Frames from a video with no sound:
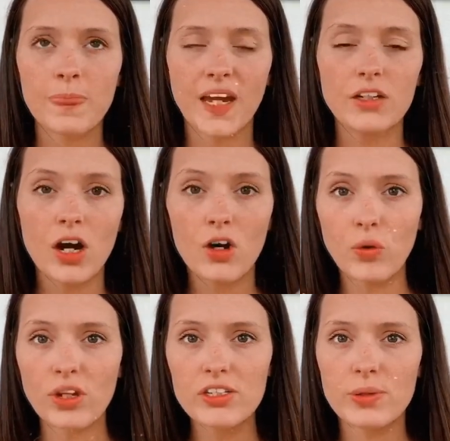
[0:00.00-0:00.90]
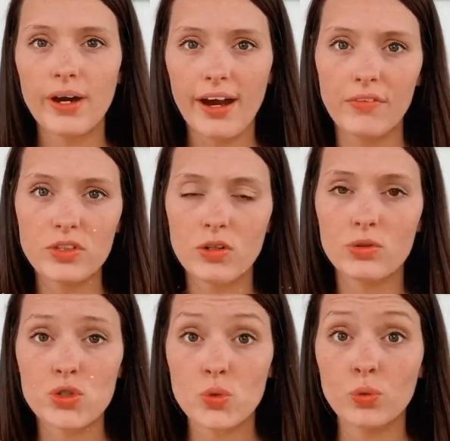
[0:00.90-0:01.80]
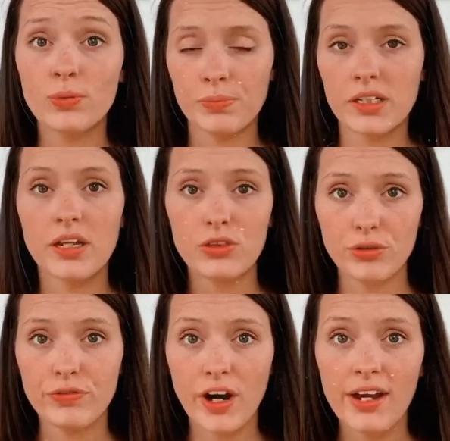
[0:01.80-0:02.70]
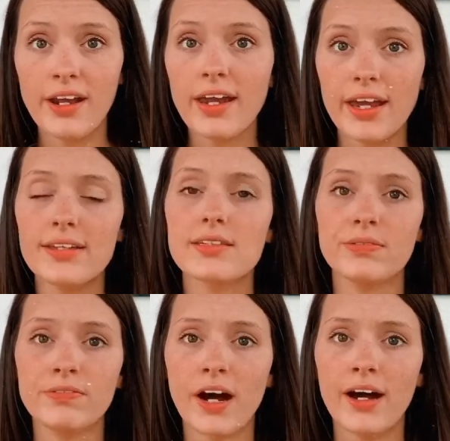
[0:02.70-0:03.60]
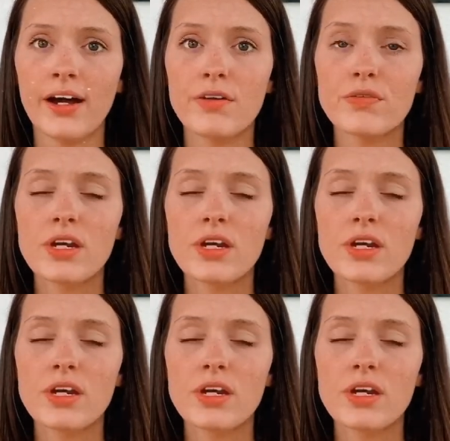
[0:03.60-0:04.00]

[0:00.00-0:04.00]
not only do I have to go to school Monday through Friday, 8 to 5,